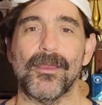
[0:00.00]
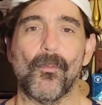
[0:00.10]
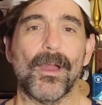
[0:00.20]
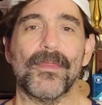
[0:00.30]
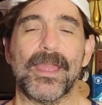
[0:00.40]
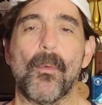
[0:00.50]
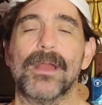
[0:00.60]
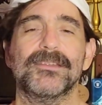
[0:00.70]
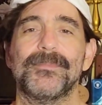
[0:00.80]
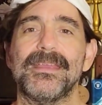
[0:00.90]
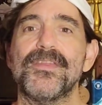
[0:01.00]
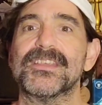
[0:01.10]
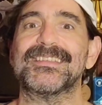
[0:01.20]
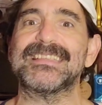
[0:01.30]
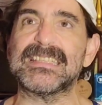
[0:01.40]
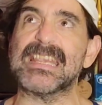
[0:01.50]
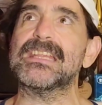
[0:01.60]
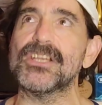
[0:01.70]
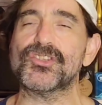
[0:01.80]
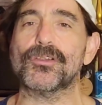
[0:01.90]
what they wanted to be the
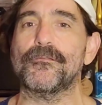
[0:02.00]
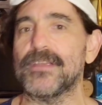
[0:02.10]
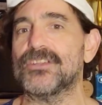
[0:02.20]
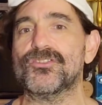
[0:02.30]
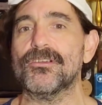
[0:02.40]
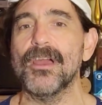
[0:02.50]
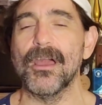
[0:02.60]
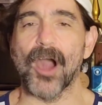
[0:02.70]
signature feature